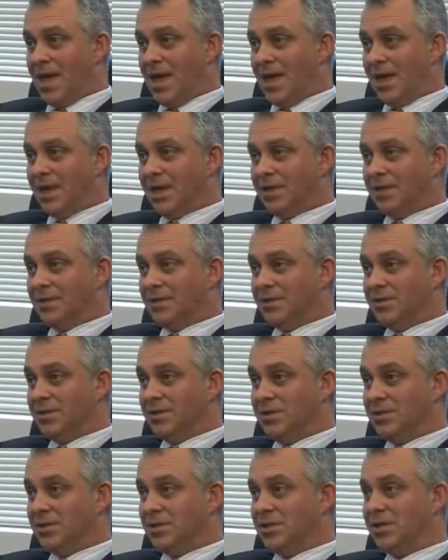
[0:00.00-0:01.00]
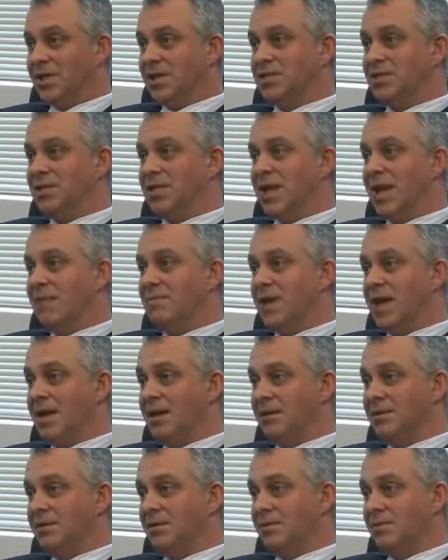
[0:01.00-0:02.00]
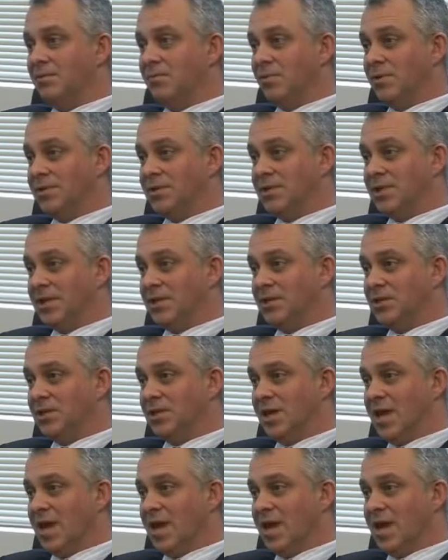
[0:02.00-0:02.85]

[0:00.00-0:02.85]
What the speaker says: And she actually came down once again.